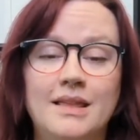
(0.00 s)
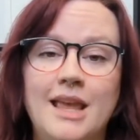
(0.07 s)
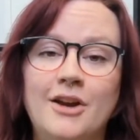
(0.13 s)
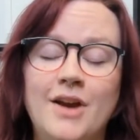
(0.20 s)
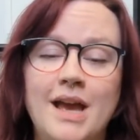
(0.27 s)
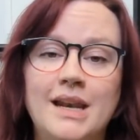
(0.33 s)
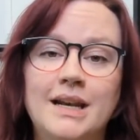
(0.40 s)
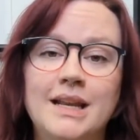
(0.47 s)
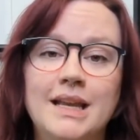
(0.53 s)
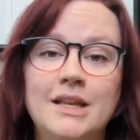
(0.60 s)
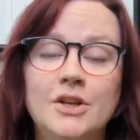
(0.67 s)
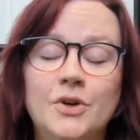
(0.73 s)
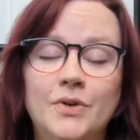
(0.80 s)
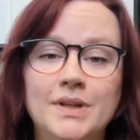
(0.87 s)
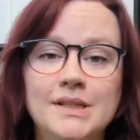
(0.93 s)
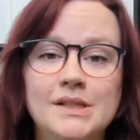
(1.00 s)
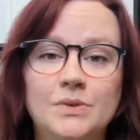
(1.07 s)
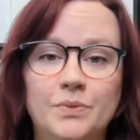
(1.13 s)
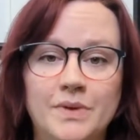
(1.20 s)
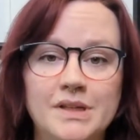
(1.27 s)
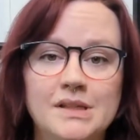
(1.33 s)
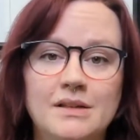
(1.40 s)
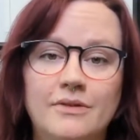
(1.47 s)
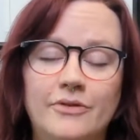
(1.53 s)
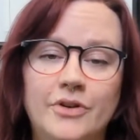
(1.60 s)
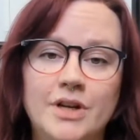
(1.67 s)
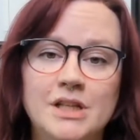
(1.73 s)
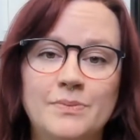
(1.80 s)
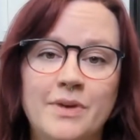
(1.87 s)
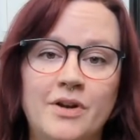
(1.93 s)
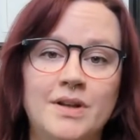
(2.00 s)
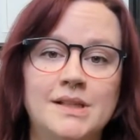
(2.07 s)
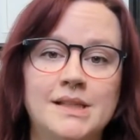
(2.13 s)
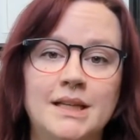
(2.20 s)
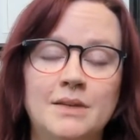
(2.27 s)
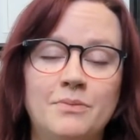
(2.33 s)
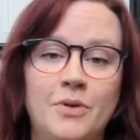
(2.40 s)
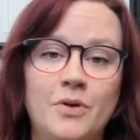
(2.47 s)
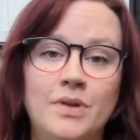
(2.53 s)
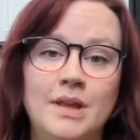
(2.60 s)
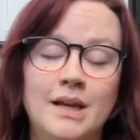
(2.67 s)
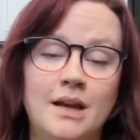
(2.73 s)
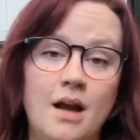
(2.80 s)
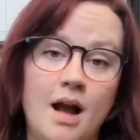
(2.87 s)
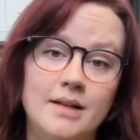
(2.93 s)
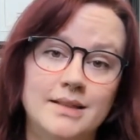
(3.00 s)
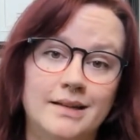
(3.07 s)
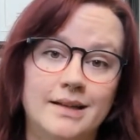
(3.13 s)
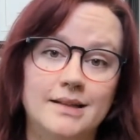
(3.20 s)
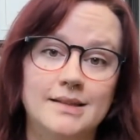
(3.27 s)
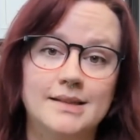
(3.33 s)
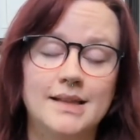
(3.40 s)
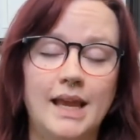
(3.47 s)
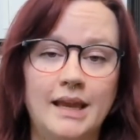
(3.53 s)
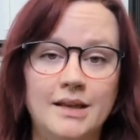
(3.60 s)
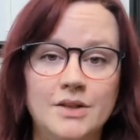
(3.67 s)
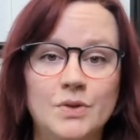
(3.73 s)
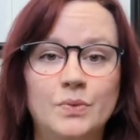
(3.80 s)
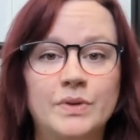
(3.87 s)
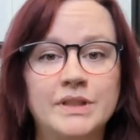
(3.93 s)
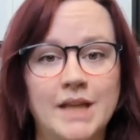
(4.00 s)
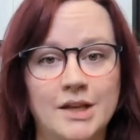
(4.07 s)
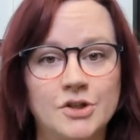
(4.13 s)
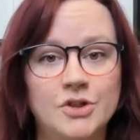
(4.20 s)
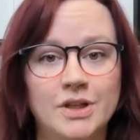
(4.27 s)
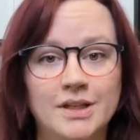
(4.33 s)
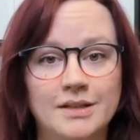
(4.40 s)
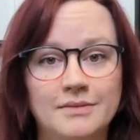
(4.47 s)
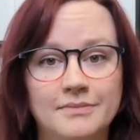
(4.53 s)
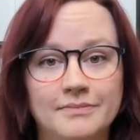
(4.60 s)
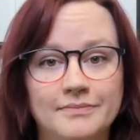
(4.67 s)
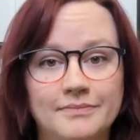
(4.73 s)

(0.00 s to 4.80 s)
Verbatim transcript: They are at an increased risk for experiencing both incontinence and retention.